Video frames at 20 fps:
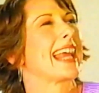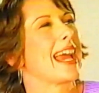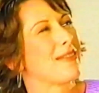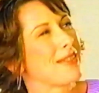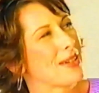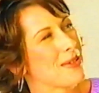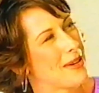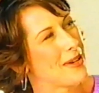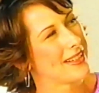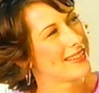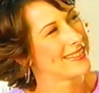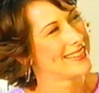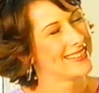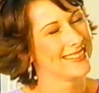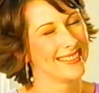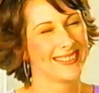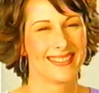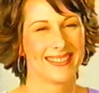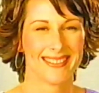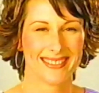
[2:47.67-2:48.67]

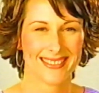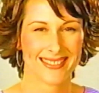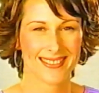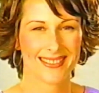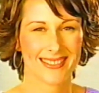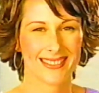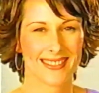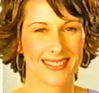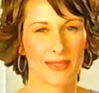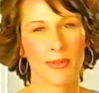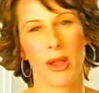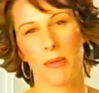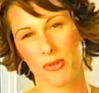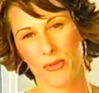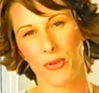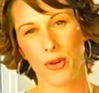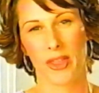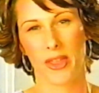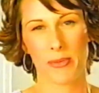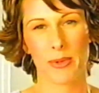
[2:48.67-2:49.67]
everyone, right
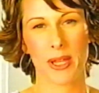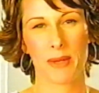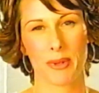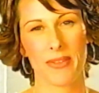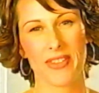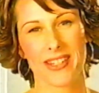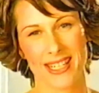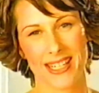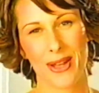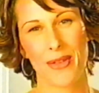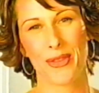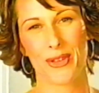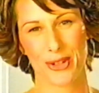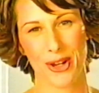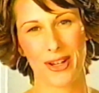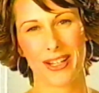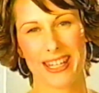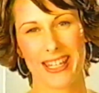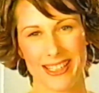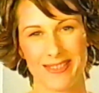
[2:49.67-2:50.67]
before they play pin the tail on the
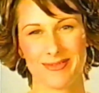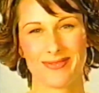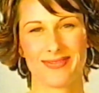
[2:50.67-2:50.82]
donkey.